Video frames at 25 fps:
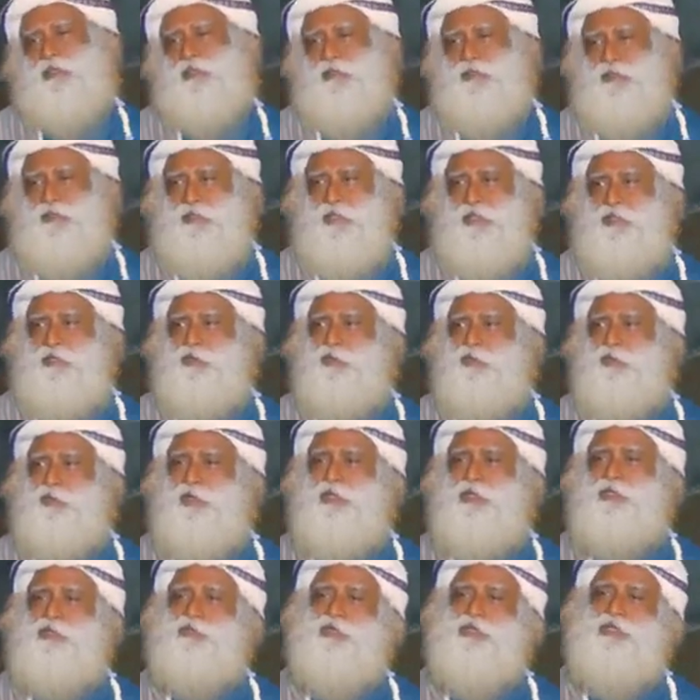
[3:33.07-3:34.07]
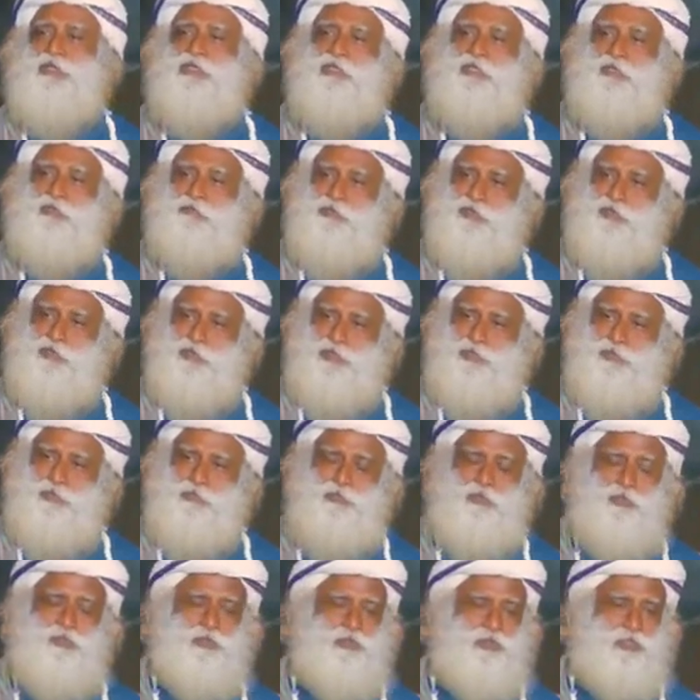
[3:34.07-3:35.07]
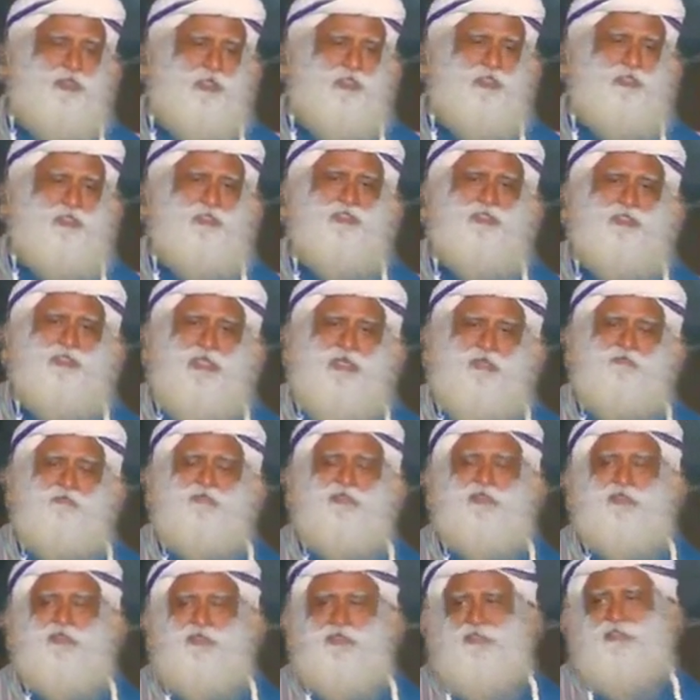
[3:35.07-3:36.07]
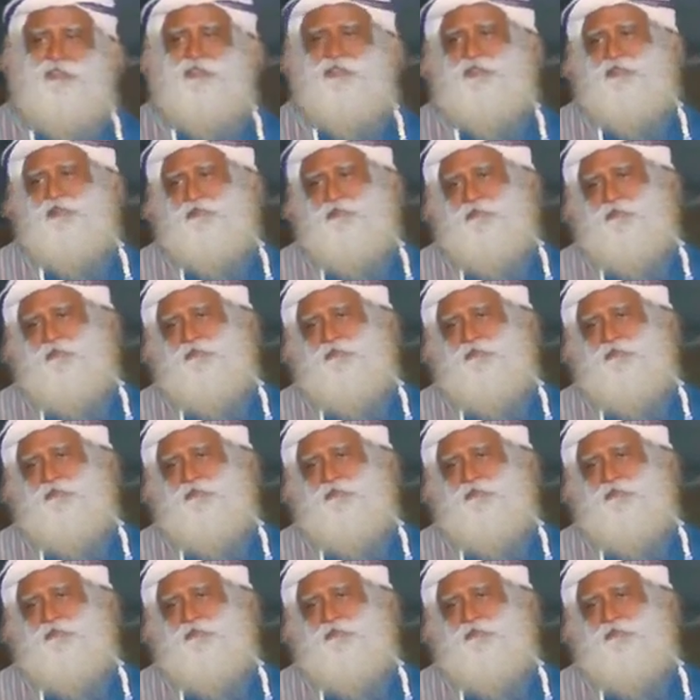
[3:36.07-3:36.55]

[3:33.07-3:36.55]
Then only you can divorce. Most nations have this.